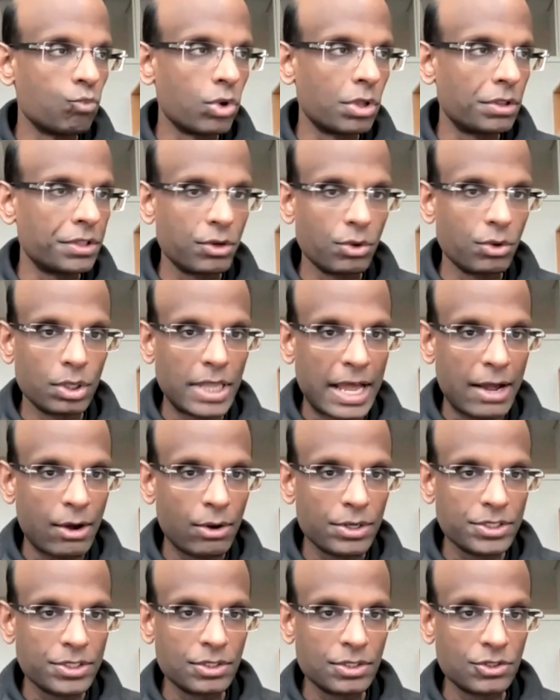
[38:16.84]
Will you
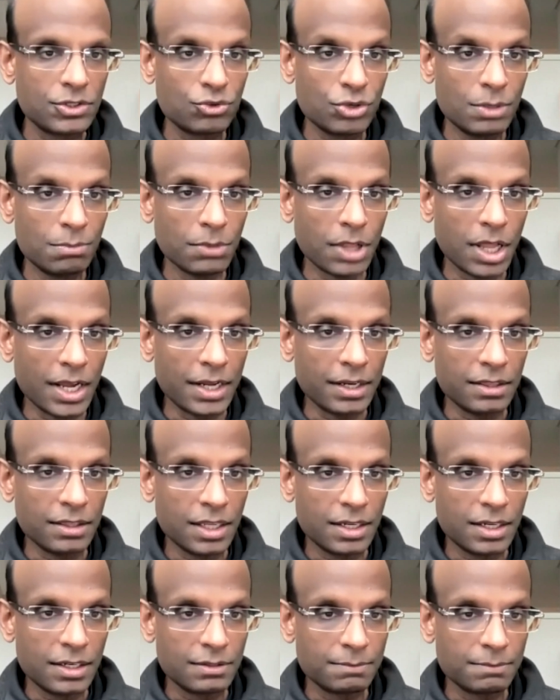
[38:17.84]
allow us to streamline?
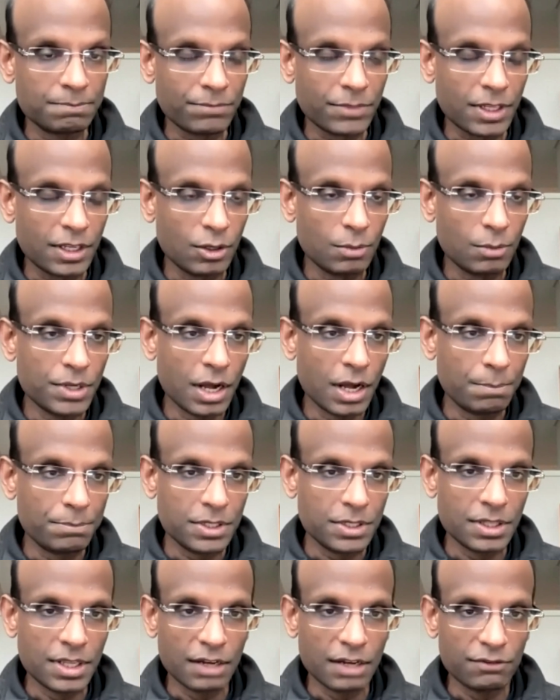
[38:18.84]
And then it'll be
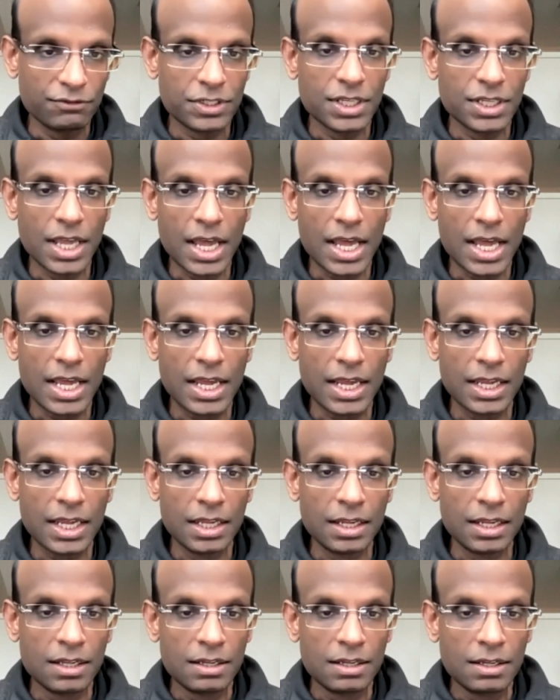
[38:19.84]
up to the
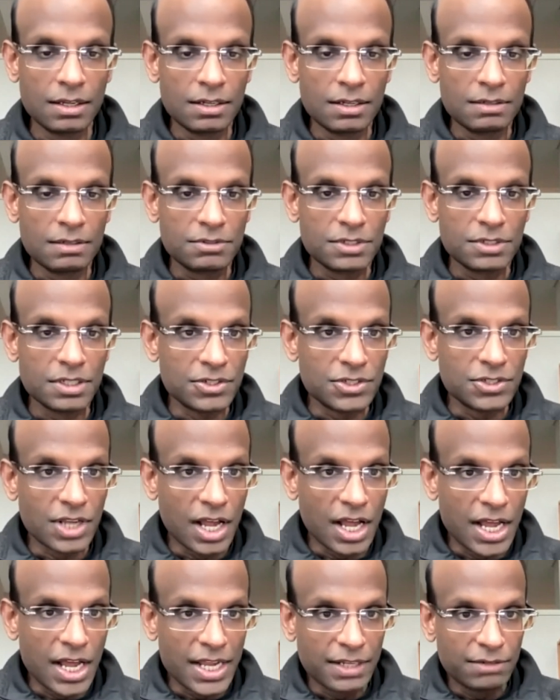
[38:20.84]
FDA to
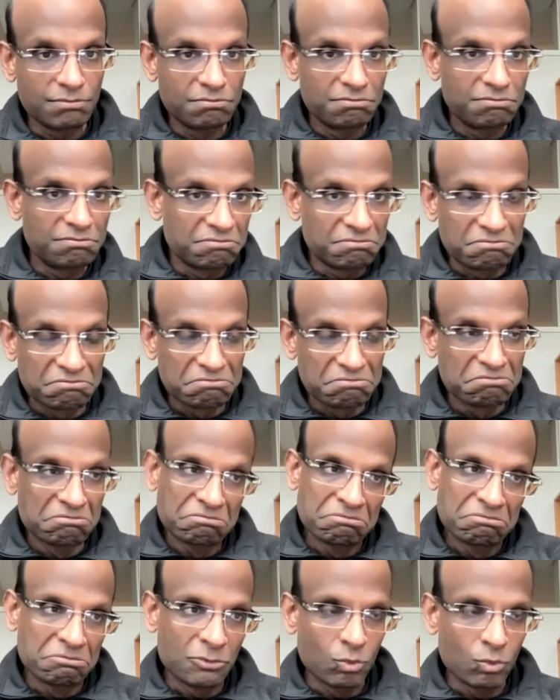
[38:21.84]
decide
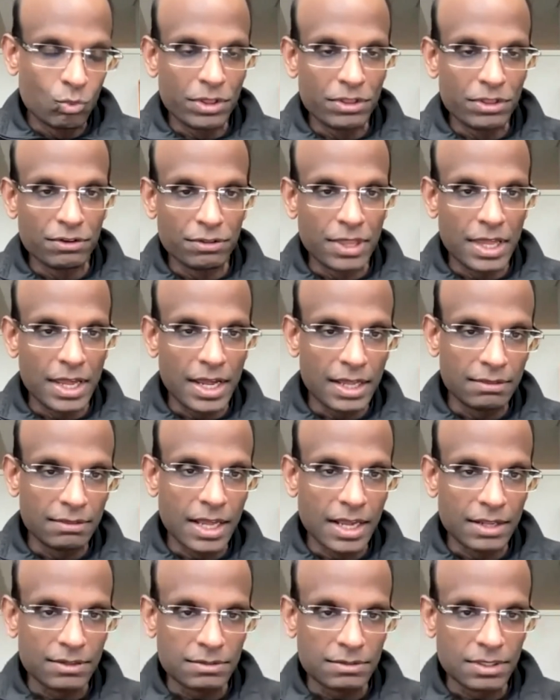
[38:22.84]
whether
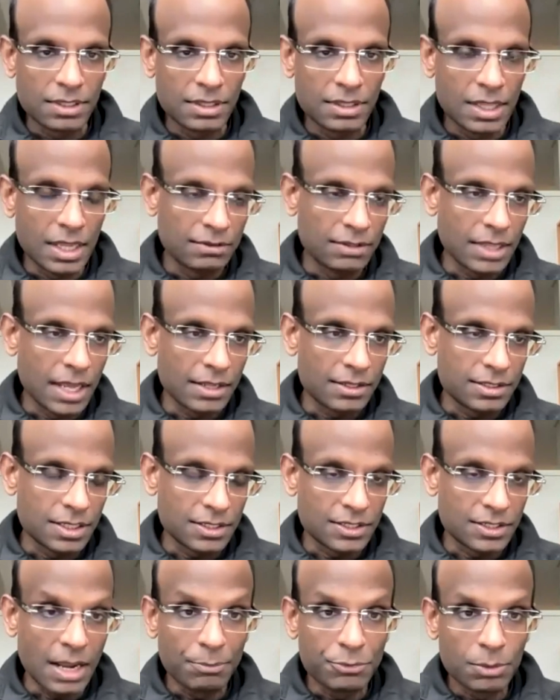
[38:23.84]

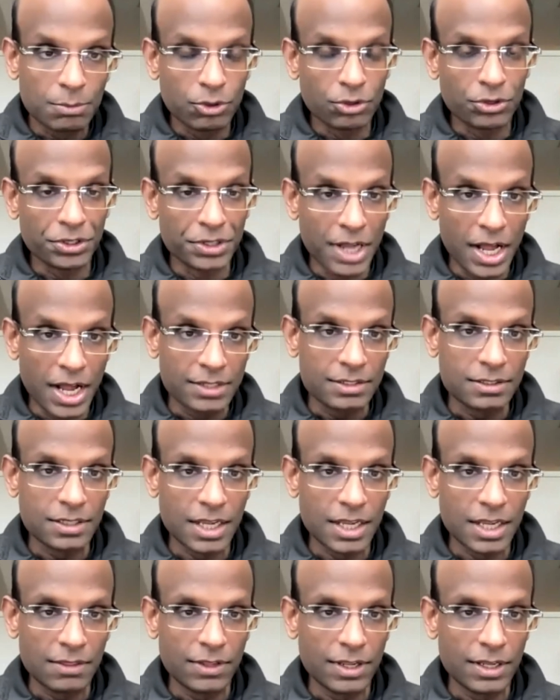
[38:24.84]
that's acceptable or
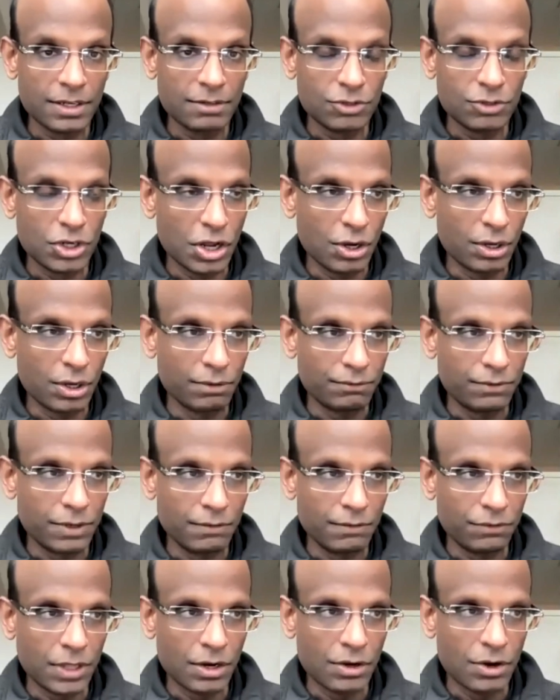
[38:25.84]
not. And then,
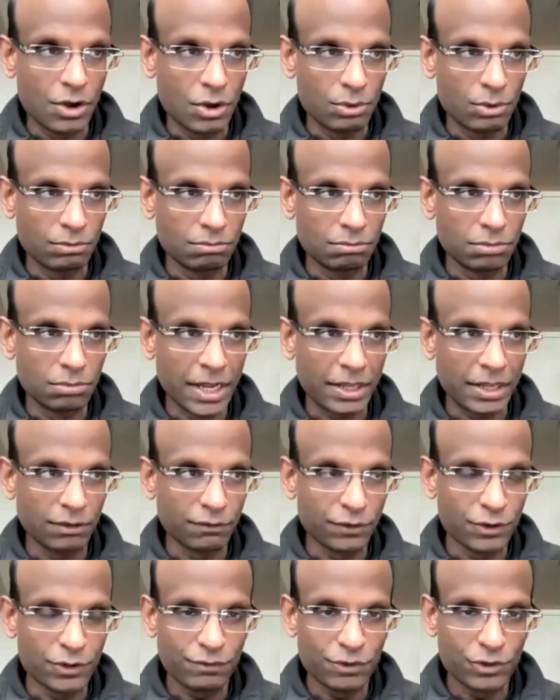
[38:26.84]
if they don't like
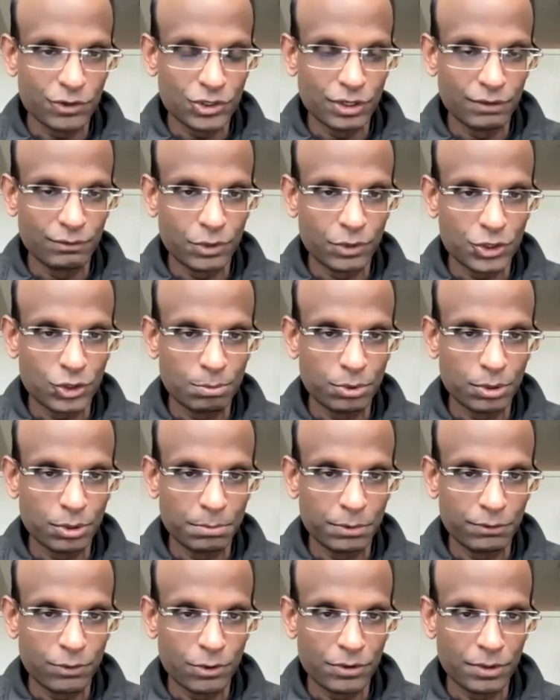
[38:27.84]
the first version of what you
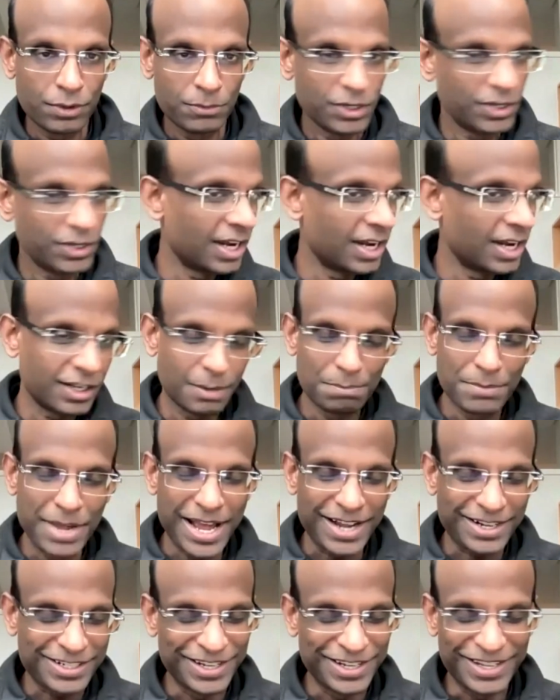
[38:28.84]
put before them, then you got to come
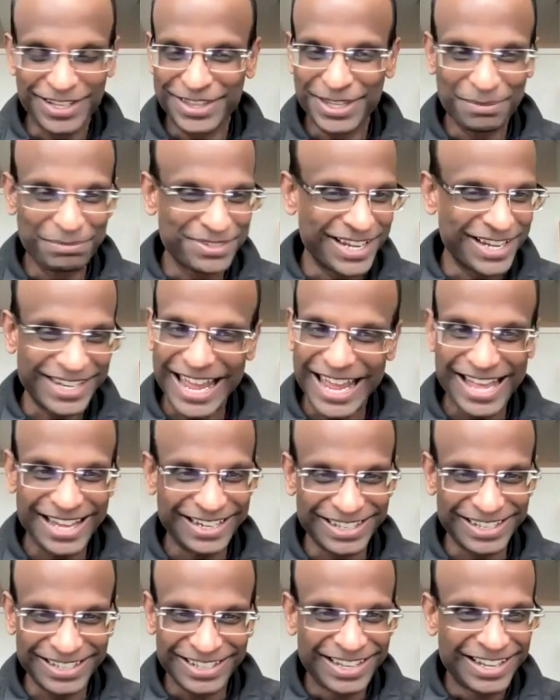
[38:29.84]
back to them
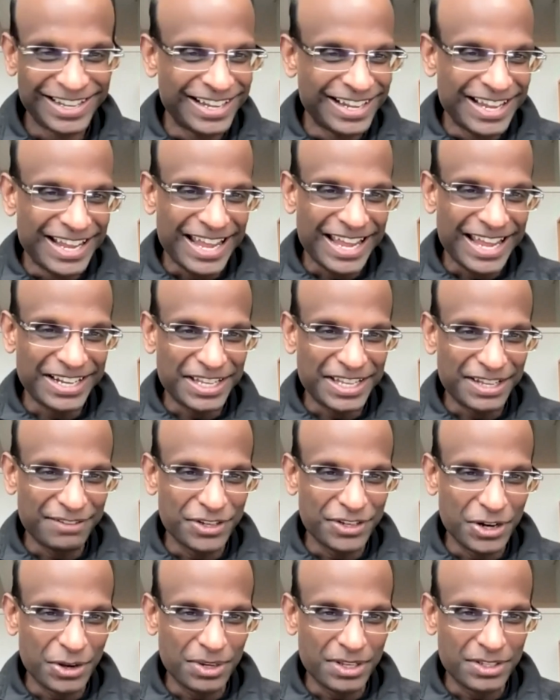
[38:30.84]
again and
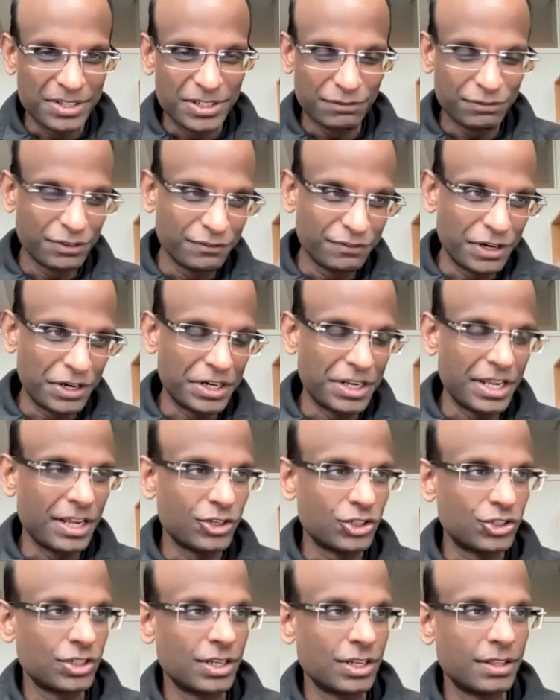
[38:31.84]
give, a different
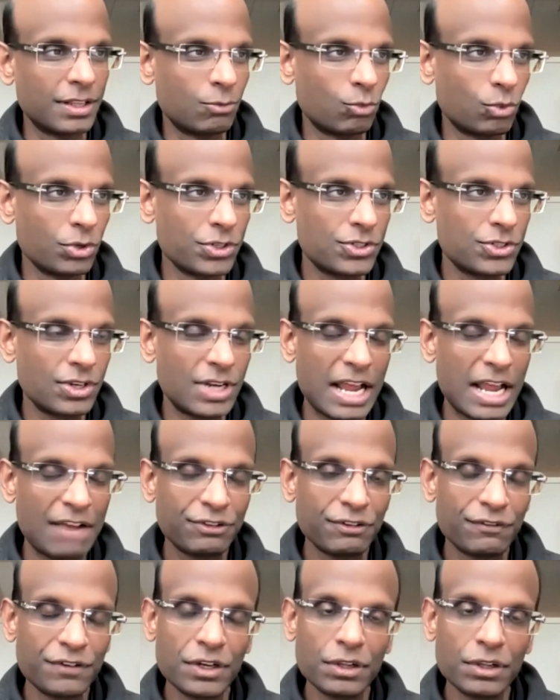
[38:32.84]
variation. And then we're just going to
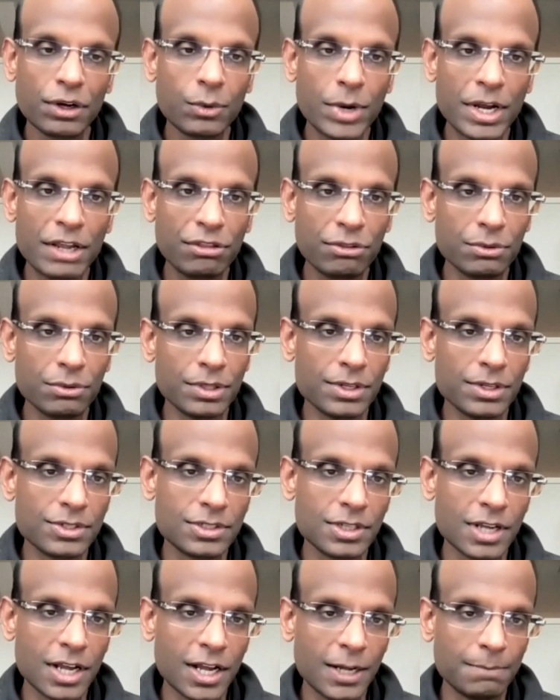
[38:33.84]
have to feel our way through this.